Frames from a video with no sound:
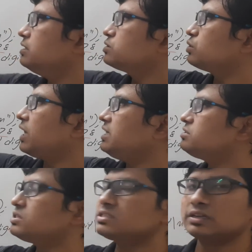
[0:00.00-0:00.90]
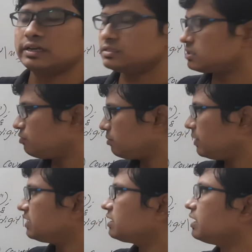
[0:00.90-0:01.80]
So 9697
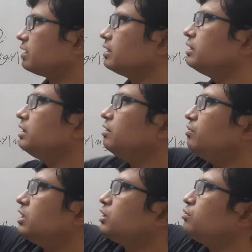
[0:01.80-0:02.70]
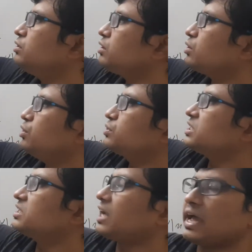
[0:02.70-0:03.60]
by 10 will give you the
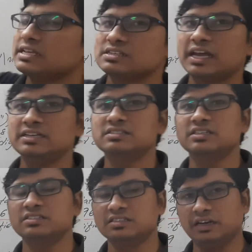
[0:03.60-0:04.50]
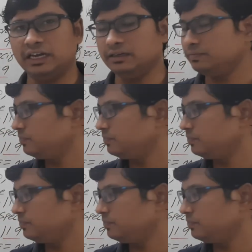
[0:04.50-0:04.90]
quotient as 969.